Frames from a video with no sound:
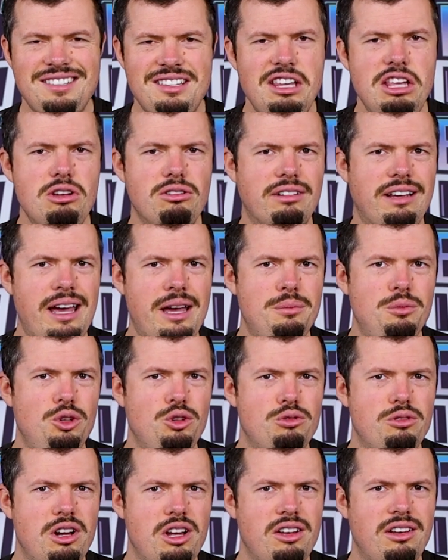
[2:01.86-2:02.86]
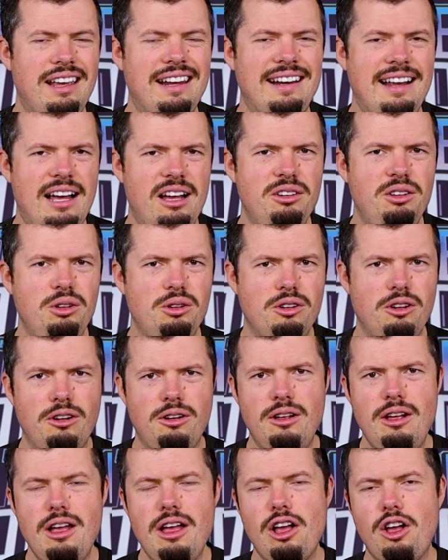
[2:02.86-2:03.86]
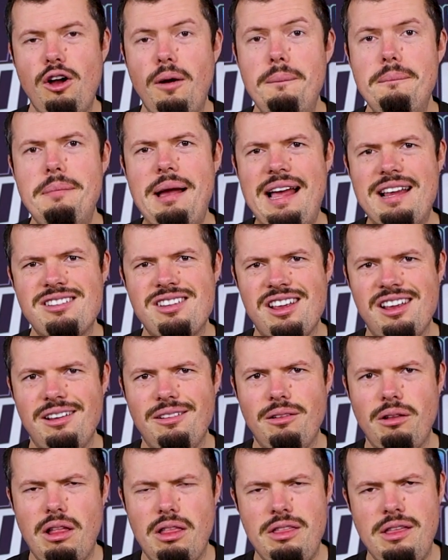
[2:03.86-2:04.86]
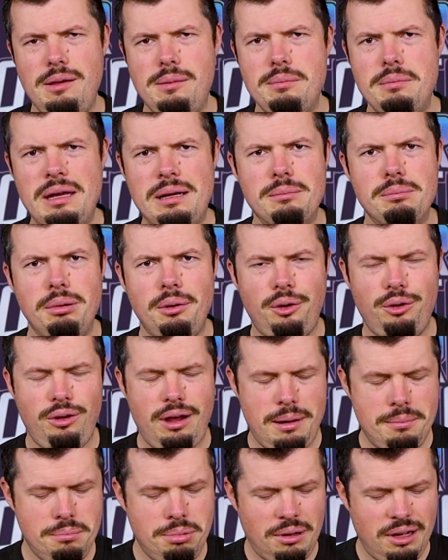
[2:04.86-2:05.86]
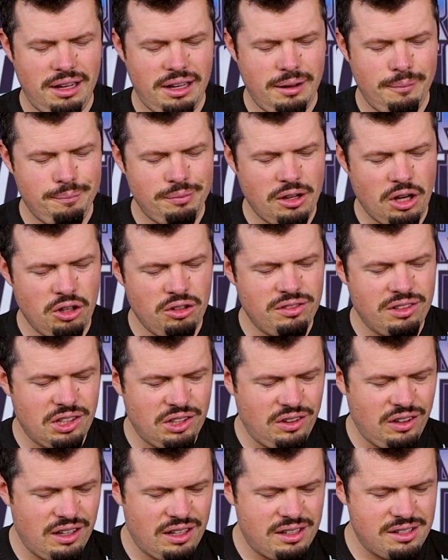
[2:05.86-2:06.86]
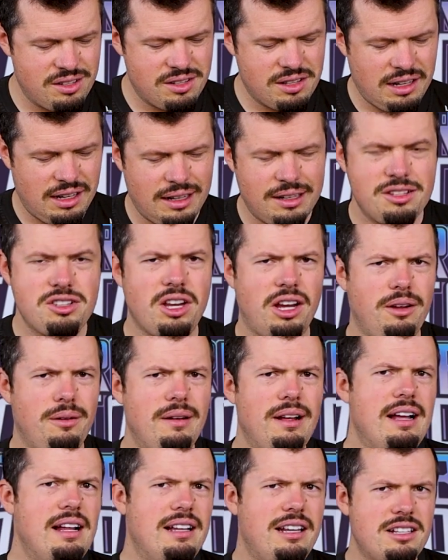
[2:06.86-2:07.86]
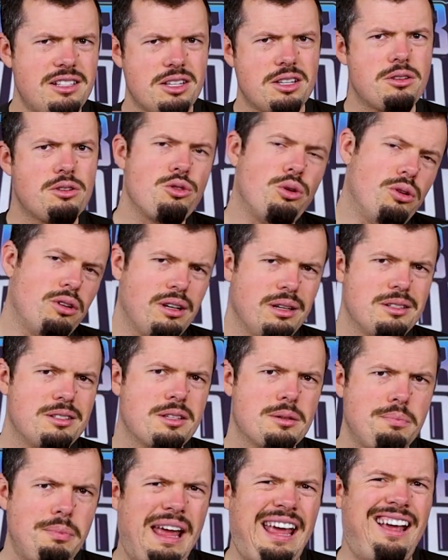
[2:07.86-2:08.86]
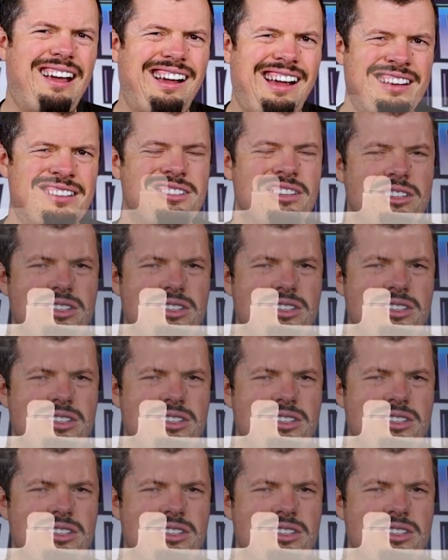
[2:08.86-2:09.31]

see your game, you rogue, and how you are combating the big blue empire over on the other side. So let's talk spec as